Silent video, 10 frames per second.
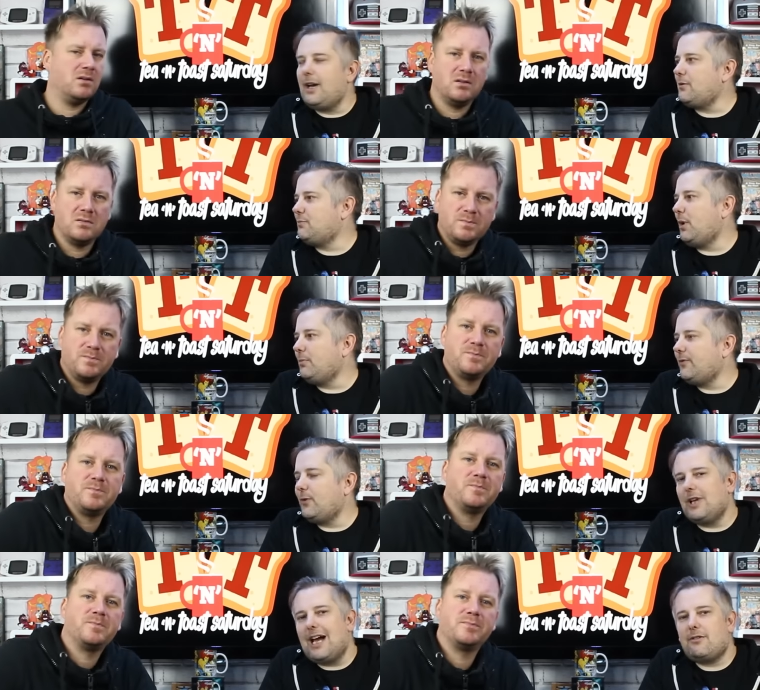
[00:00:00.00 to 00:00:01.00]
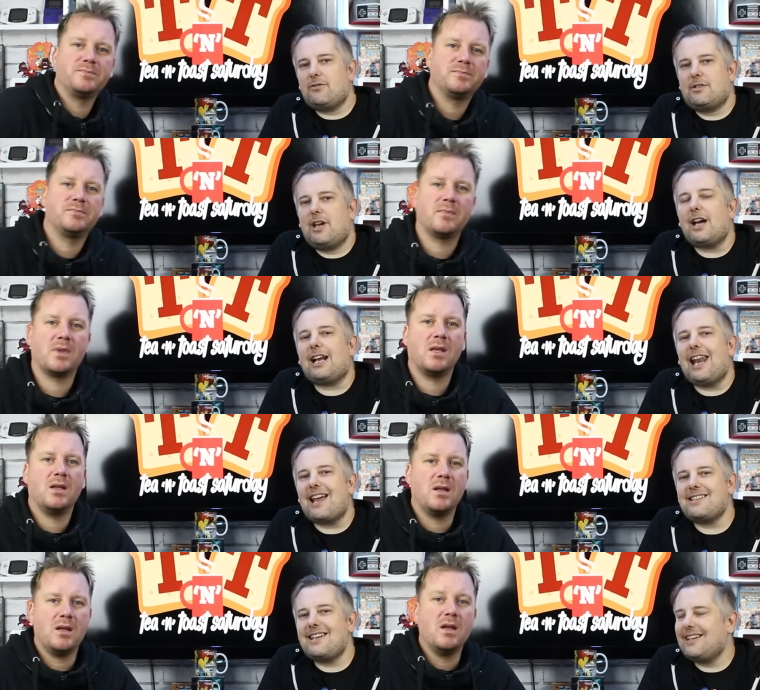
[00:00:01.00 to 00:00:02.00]
Speaker 1: that was Bob's Full House, a
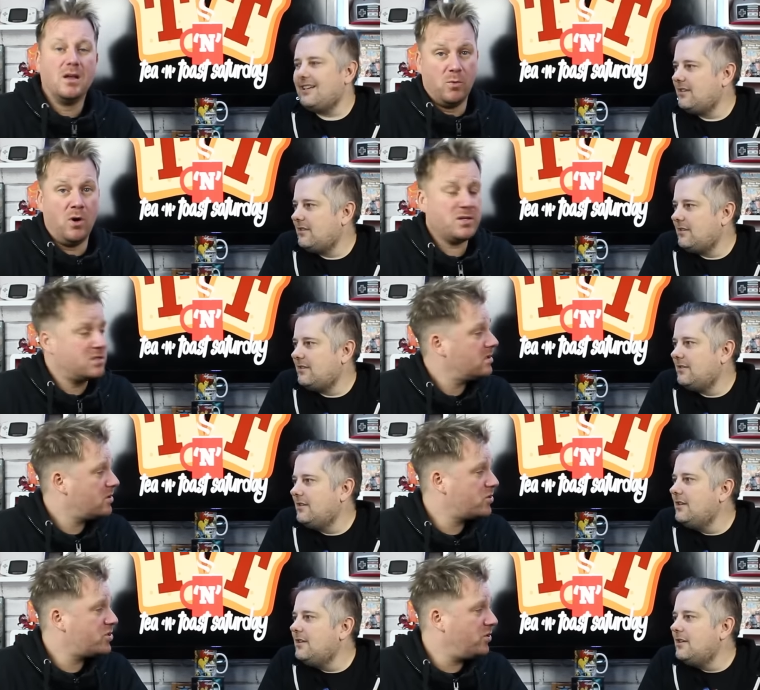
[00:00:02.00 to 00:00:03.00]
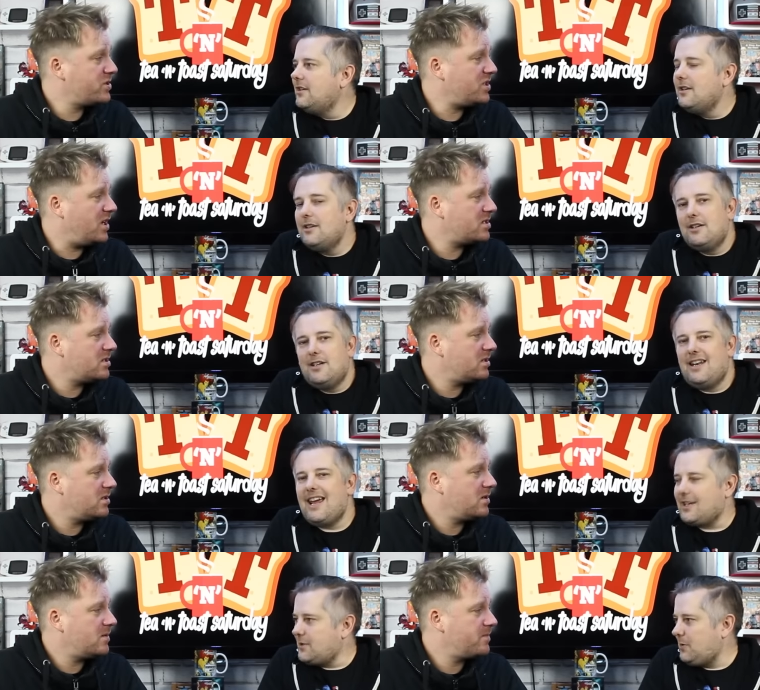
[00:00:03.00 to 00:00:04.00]
classic.
Speaker 2: Was good choice, Jace.
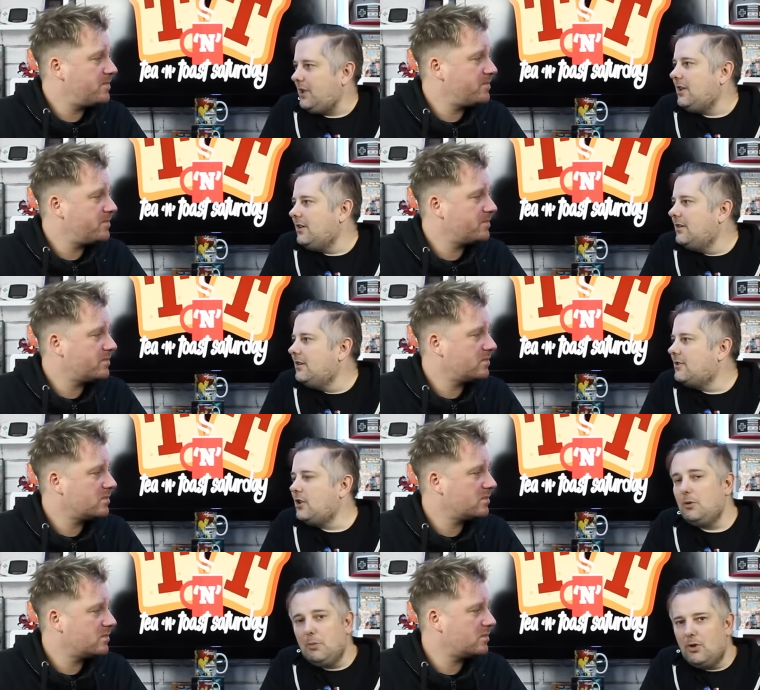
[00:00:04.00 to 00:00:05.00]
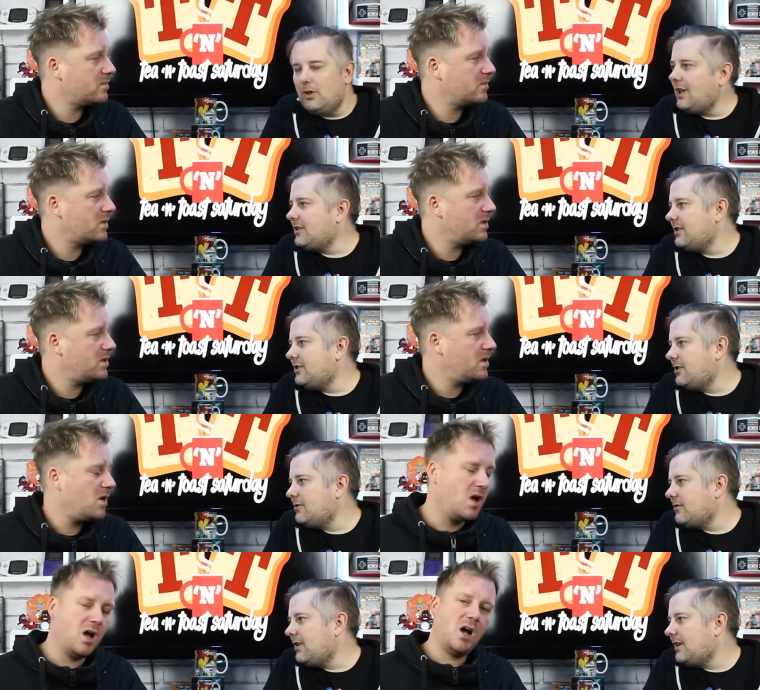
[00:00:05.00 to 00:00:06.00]
Speaker 1: Next week, two more classic
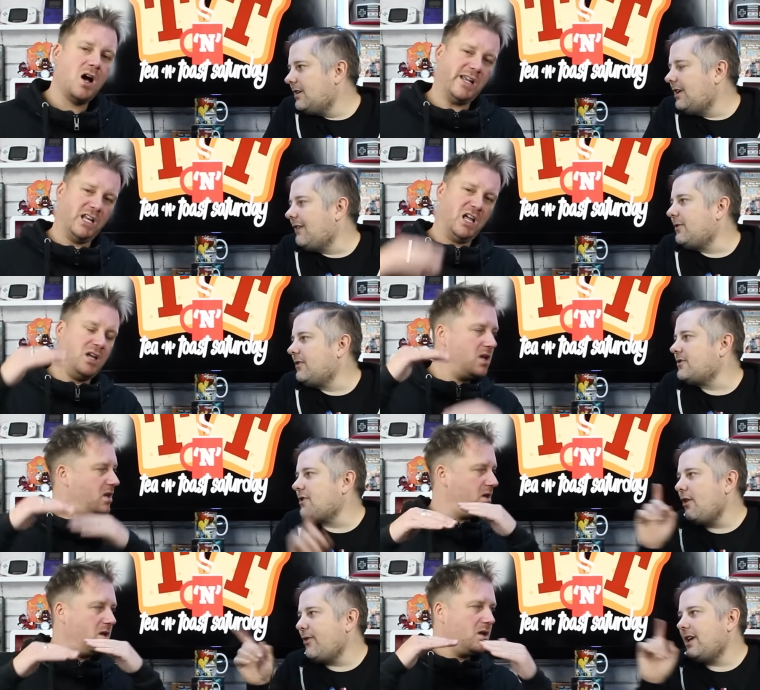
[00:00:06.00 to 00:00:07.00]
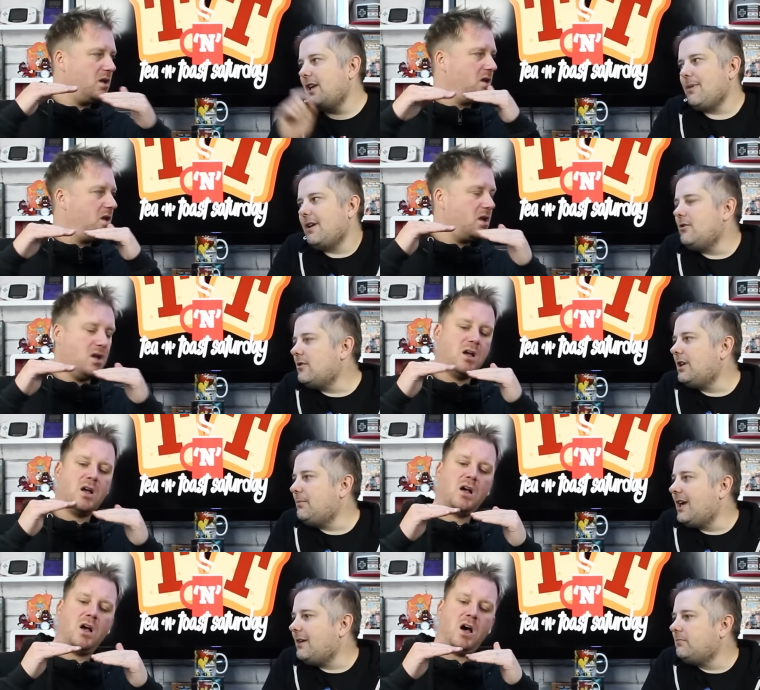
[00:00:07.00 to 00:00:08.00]
shows, Greg. You'll have to start thinking about your
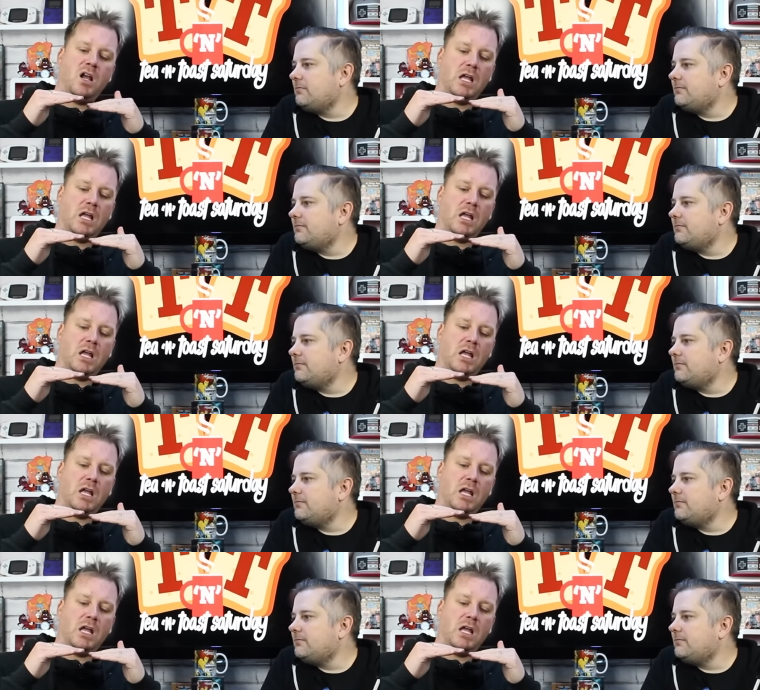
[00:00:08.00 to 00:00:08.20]
clip now.
Speaker 2: I